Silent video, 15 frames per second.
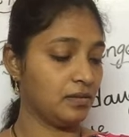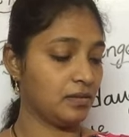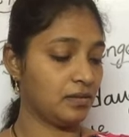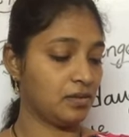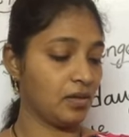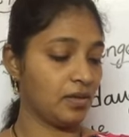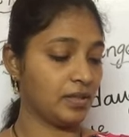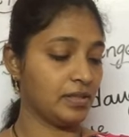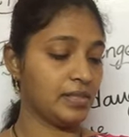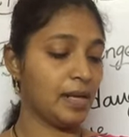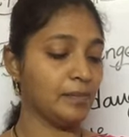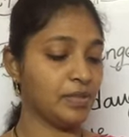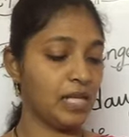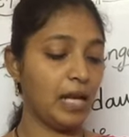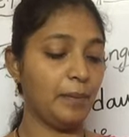
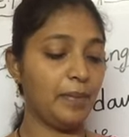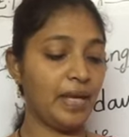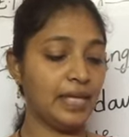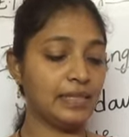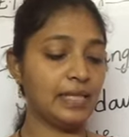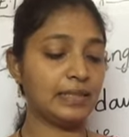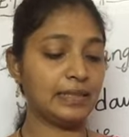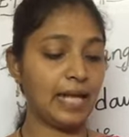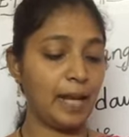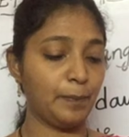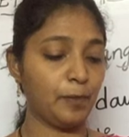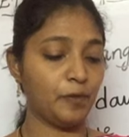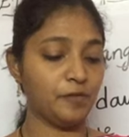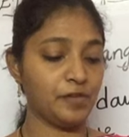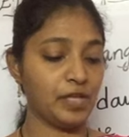stem cell, a basic
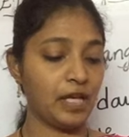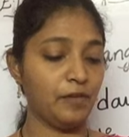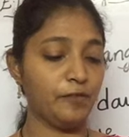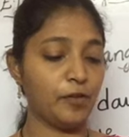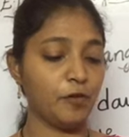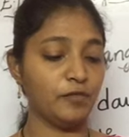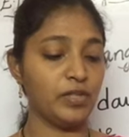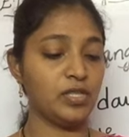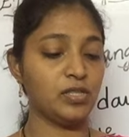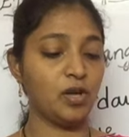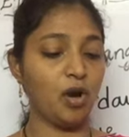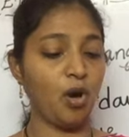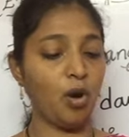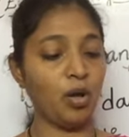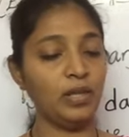type of cell from which
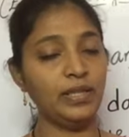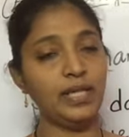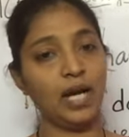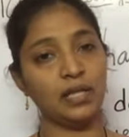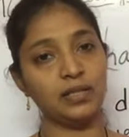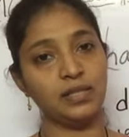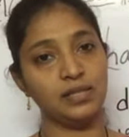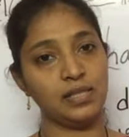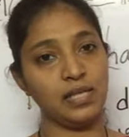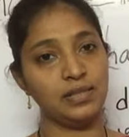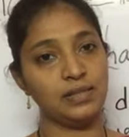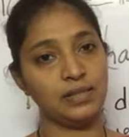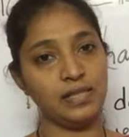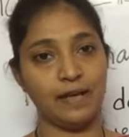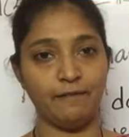all the other
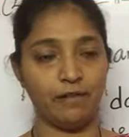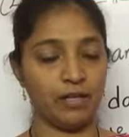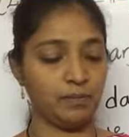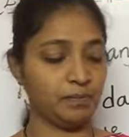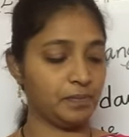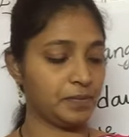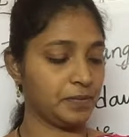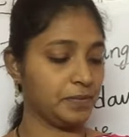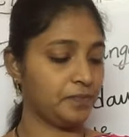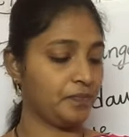cells developed.